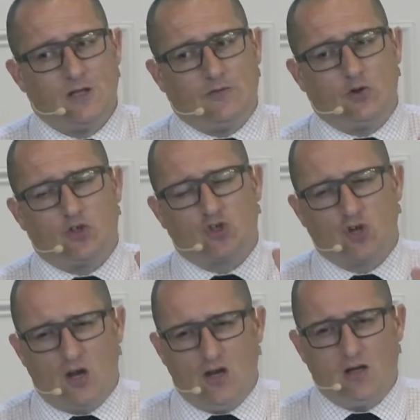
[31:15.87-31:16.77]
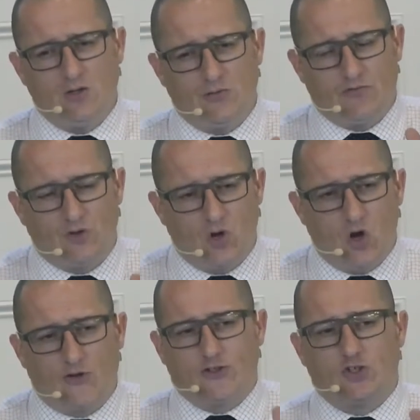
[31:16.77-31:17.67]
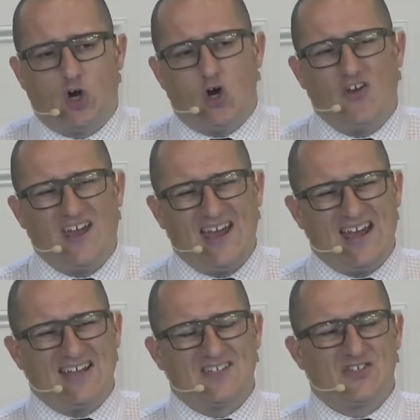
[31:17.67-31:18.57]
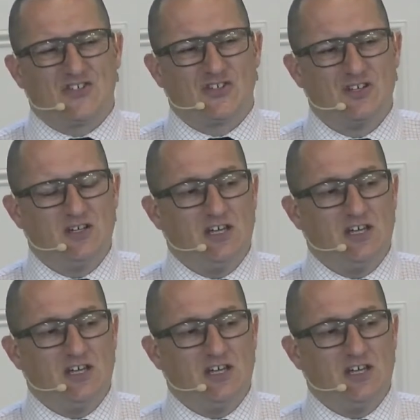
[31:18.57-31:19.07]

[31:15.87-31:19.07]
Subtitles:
If you're a child of God, God has,